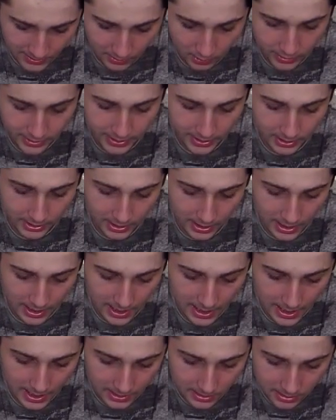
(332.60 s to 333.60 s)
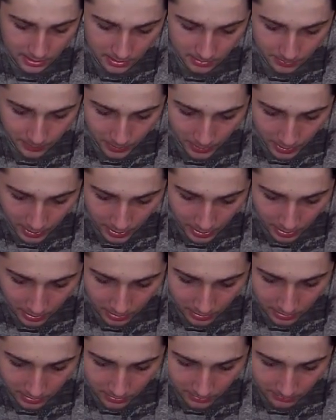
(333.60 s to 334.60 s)
you're looking at,
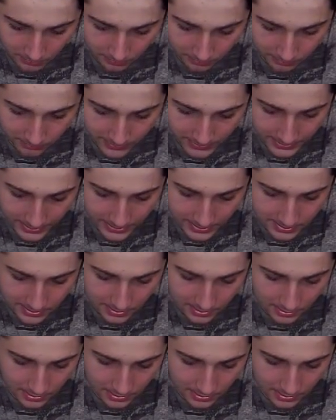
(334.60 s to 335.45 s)
per fillet,